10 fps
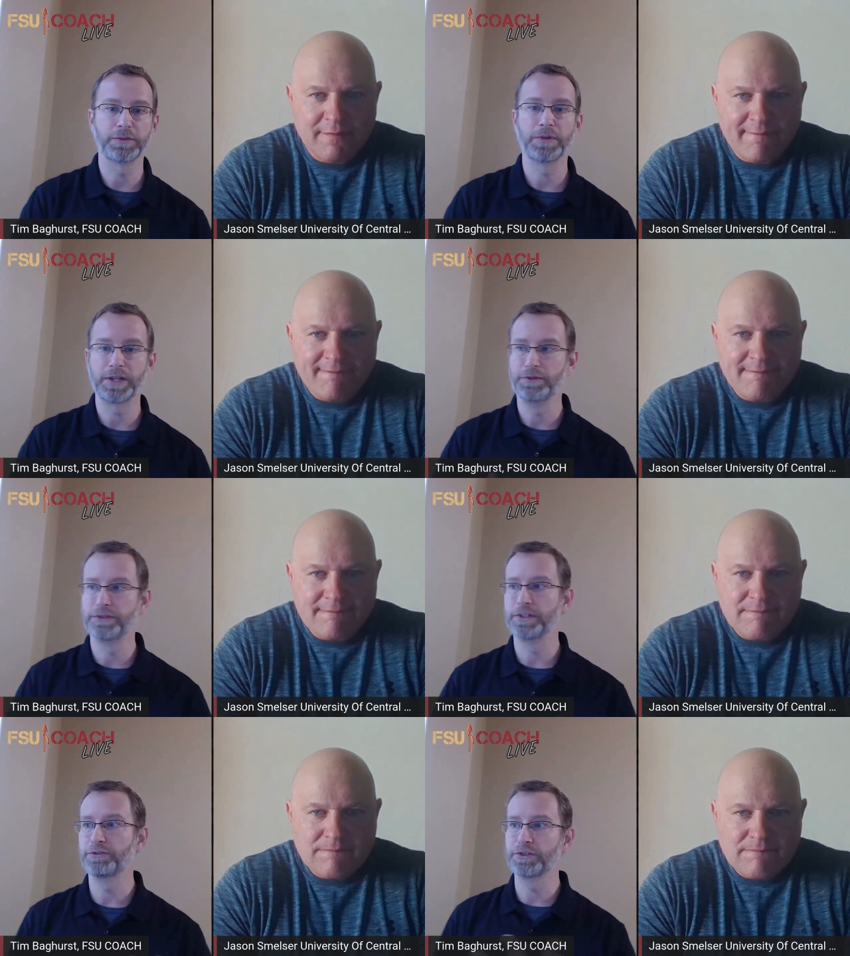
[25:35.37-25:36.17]
Speaker 1: to somebody
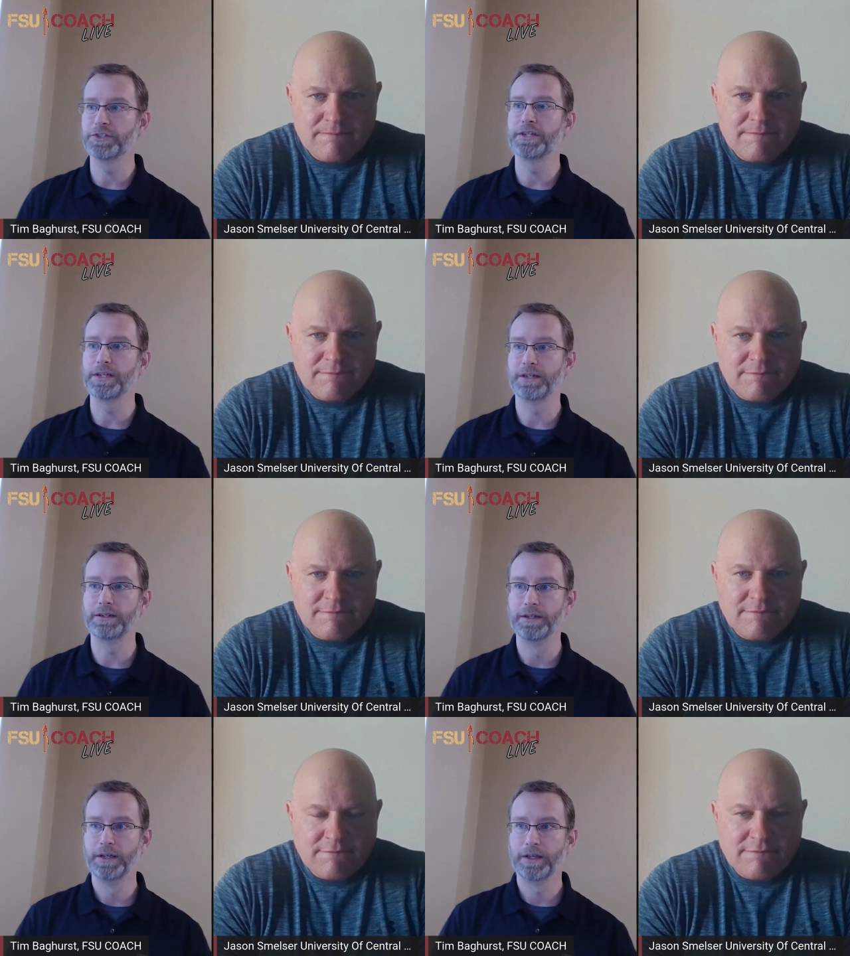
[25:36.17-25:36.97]
who's interested
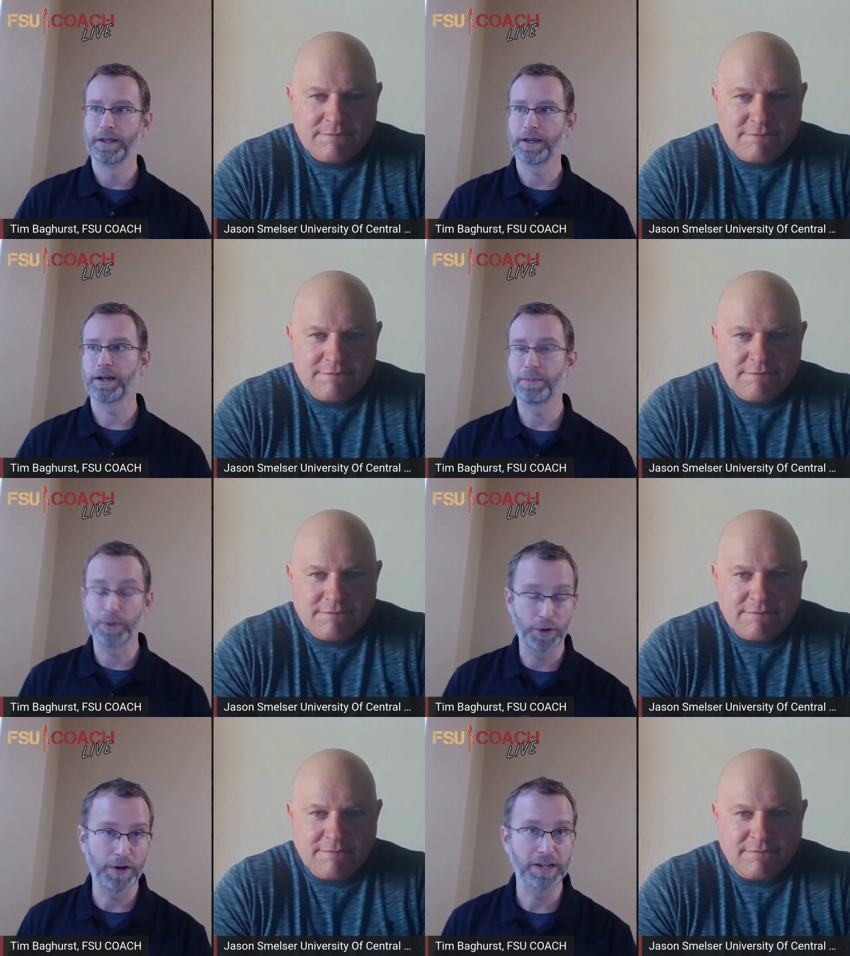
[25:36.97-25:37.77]
in, in kind
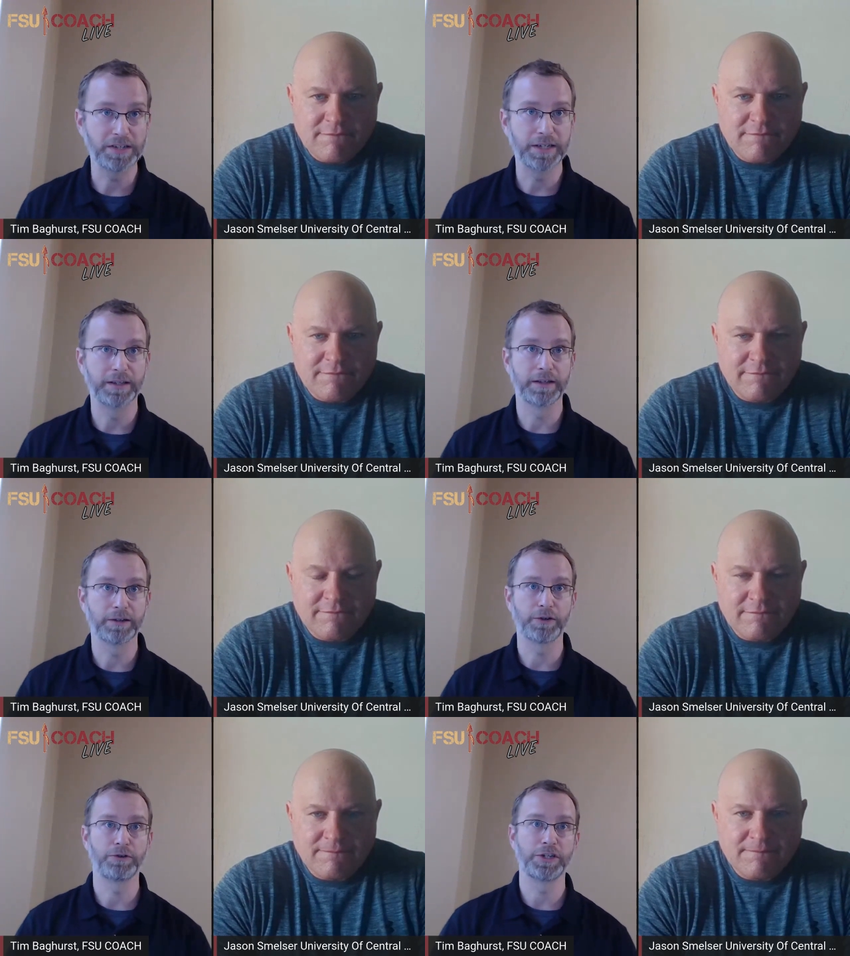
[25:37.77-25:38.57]
of progressing in
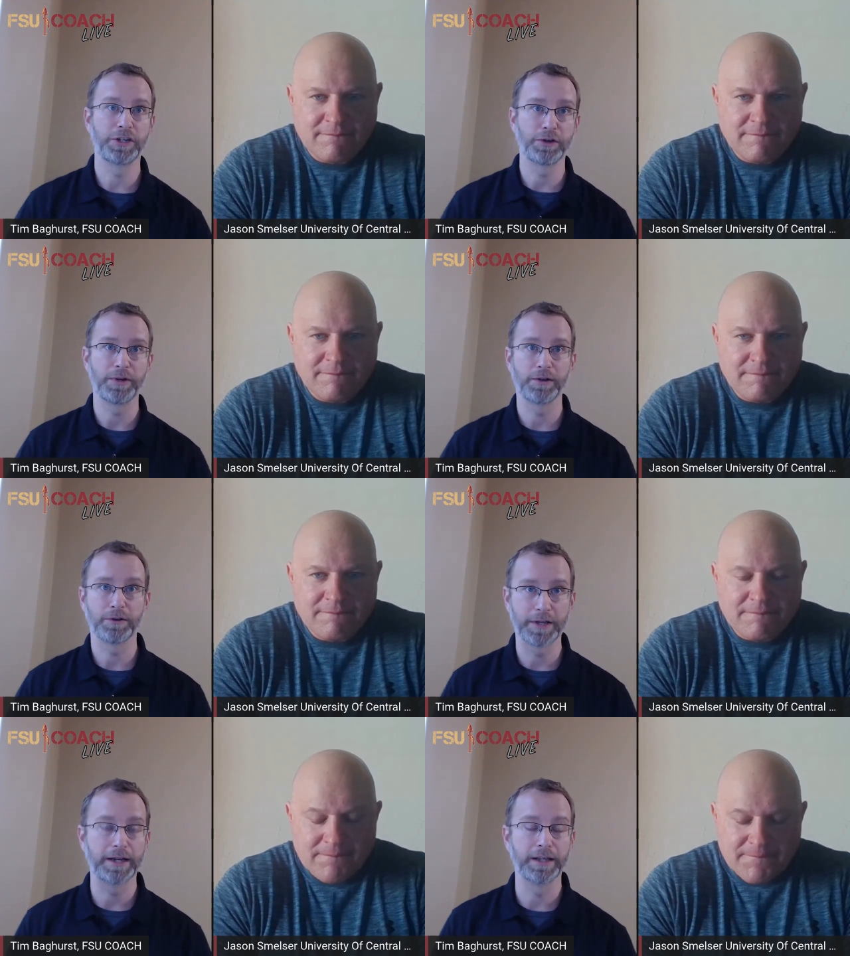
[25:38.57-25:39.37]
their coaching
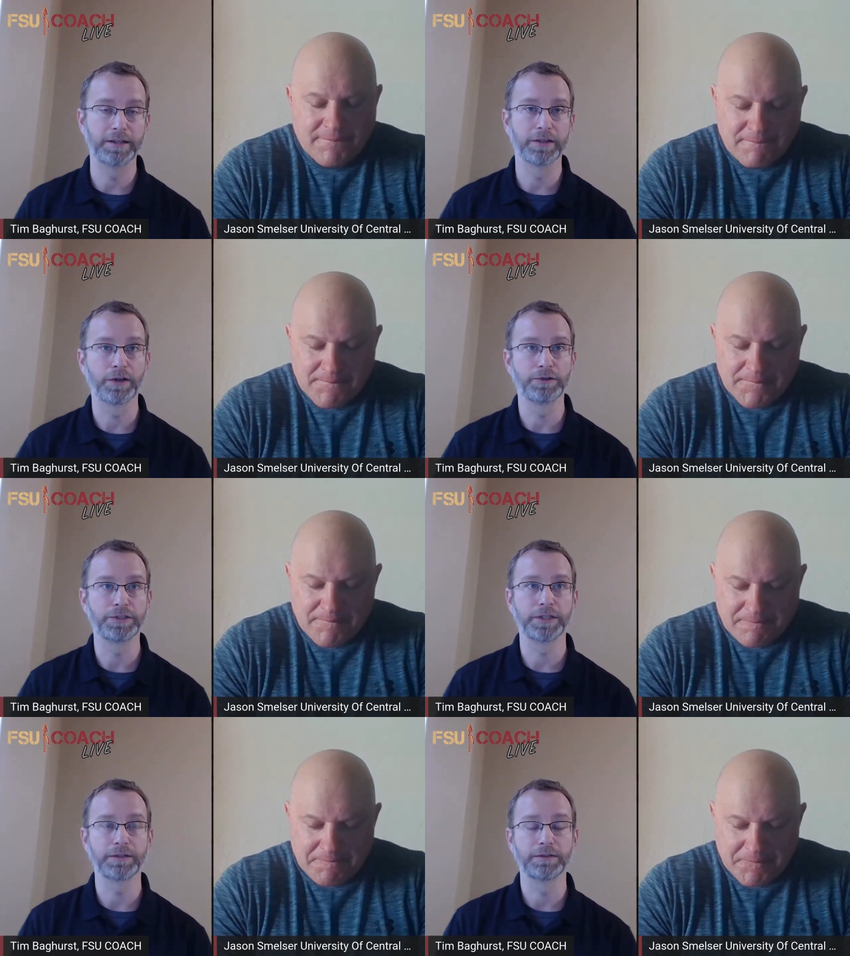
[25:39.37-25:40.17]
career or getting into
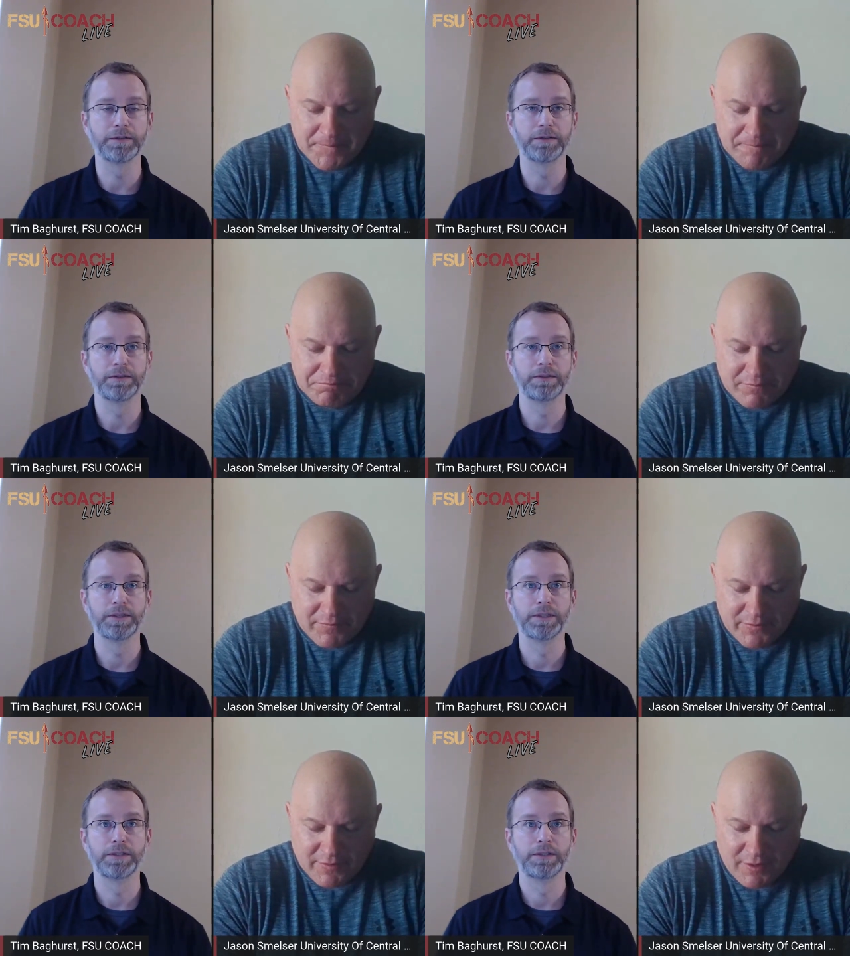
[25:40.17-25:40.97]
coaching?
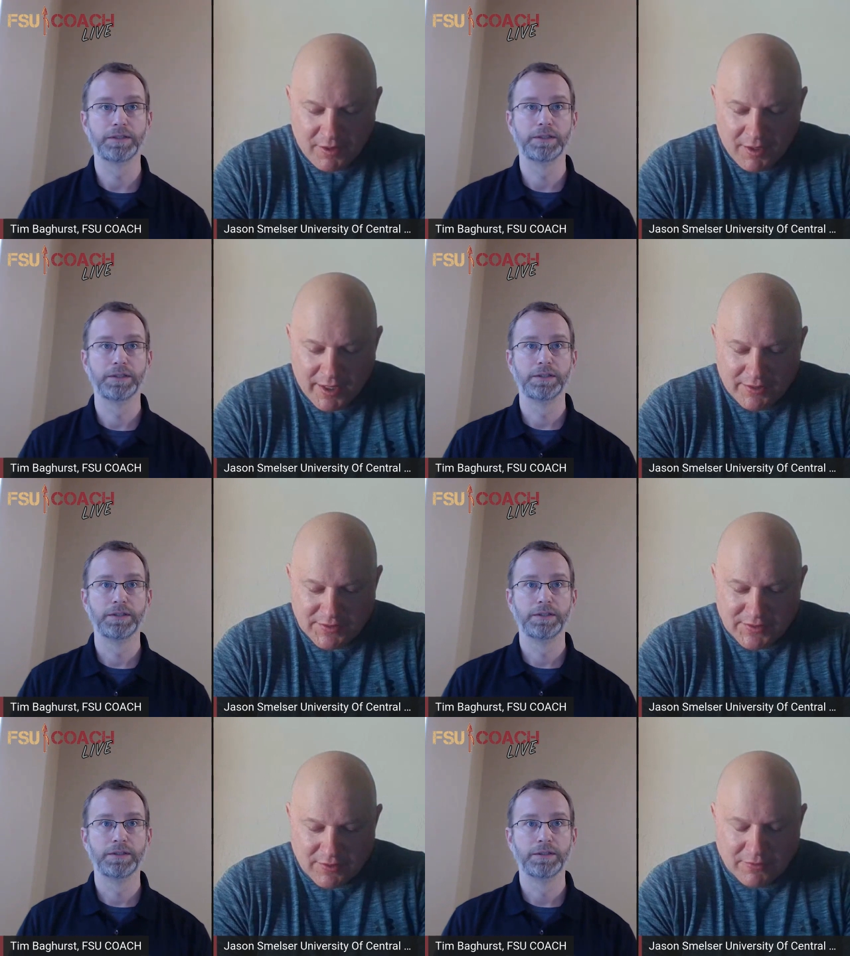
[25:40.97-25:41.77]
Speaker 2: All
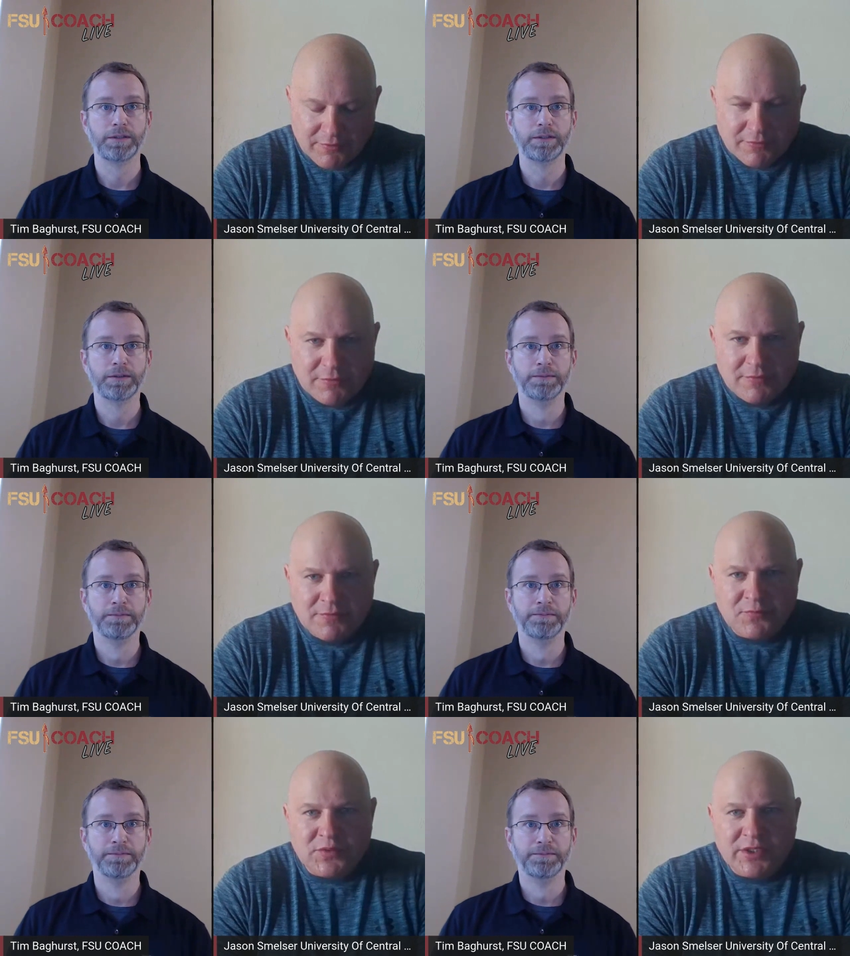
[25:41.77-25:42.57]
right. So
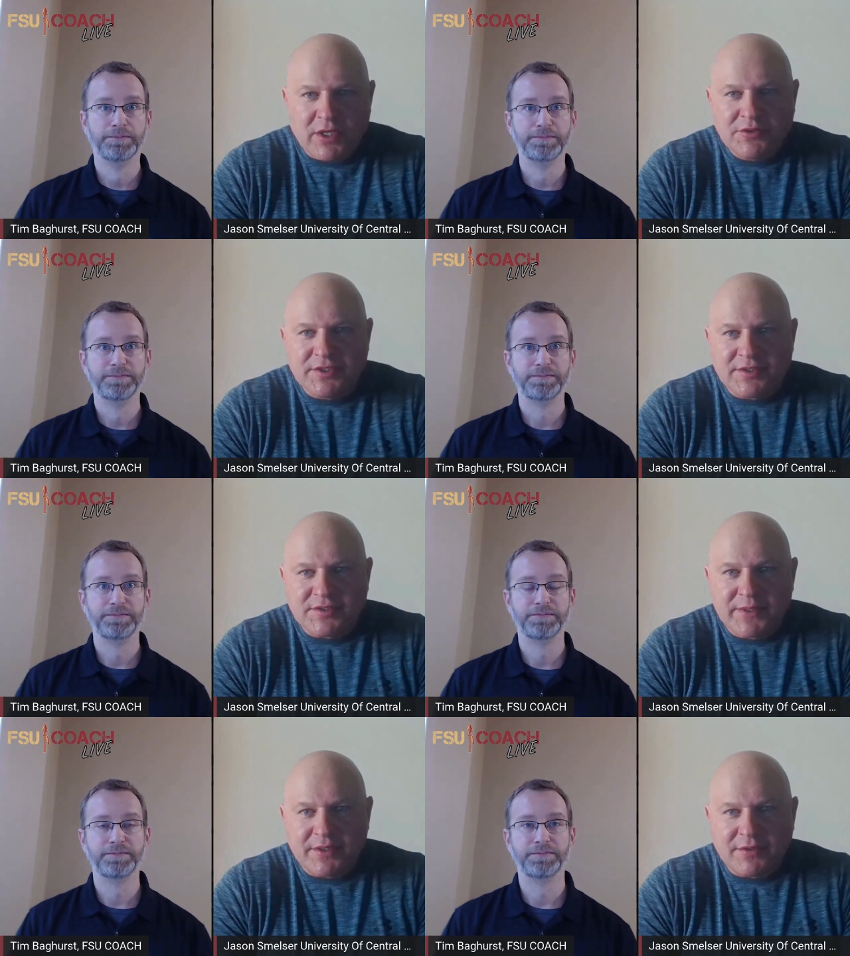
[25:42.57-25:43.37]
coaching
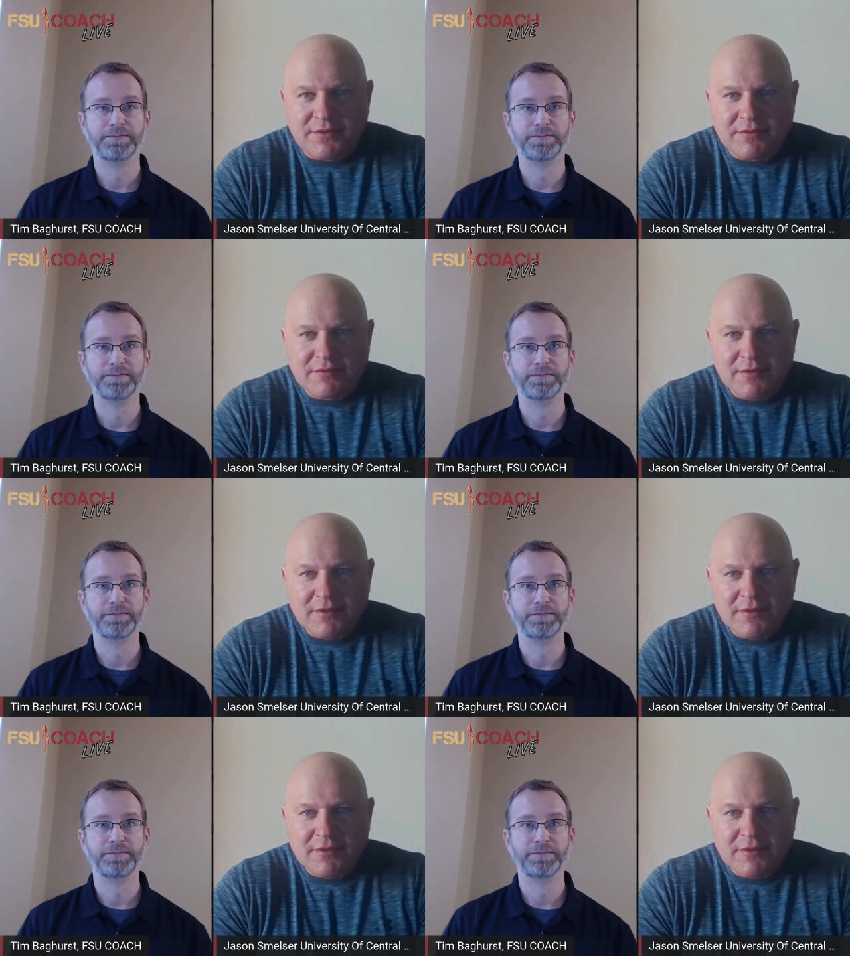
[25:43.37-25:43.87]
has been,